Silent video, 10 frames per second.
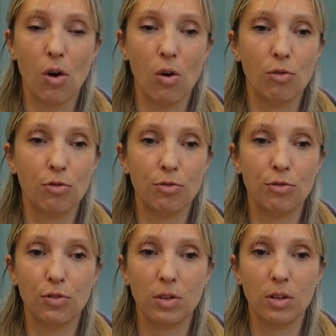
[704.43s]

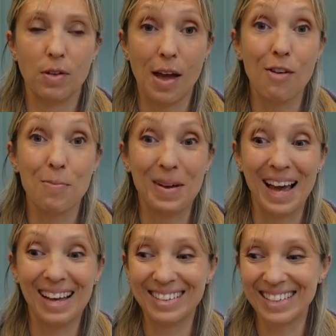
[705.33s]
of therapy,
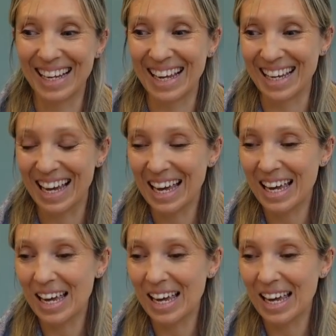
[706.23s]
actually,